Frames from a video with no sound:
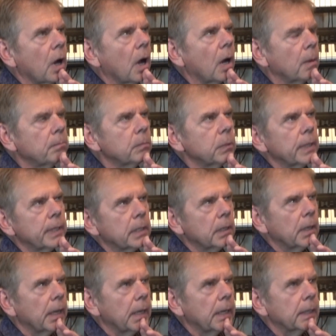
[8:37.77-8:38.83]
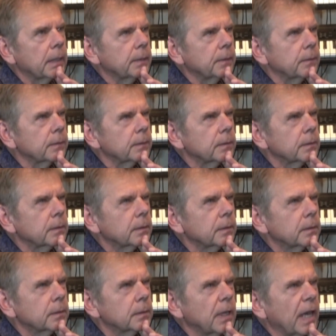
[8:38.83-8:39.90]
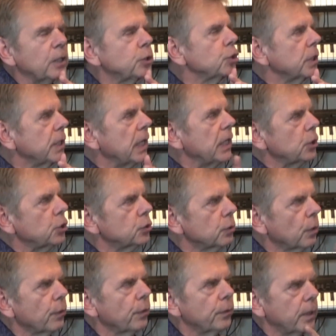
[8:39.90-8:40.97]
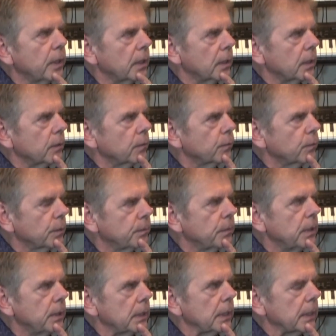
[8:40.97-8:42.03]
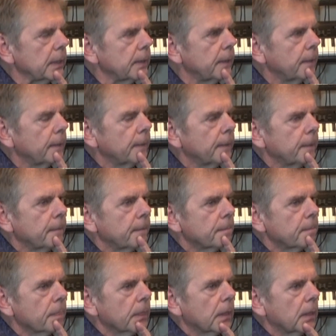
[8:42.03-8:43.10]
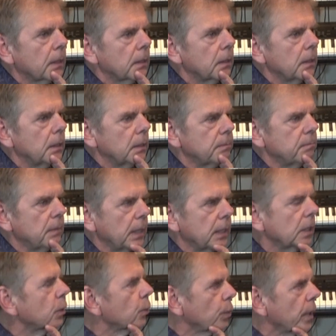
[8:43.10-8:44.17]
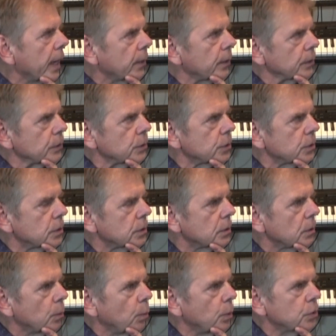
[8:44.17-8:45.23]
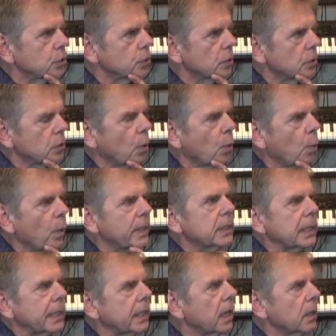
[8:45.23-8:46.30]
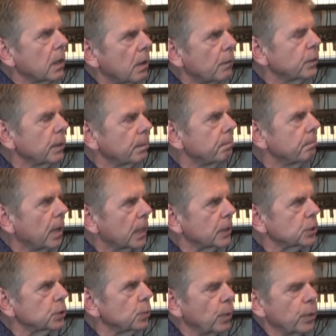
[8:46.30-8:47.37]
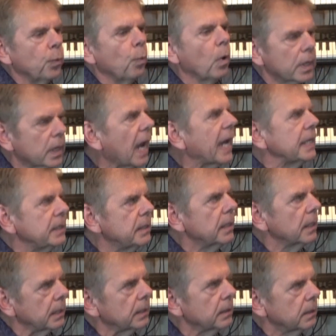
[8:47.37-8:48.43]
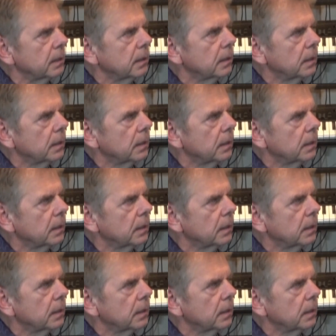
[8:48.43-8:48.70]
humbling and educational thing for me in making records, was to know when to get off the bus with what I did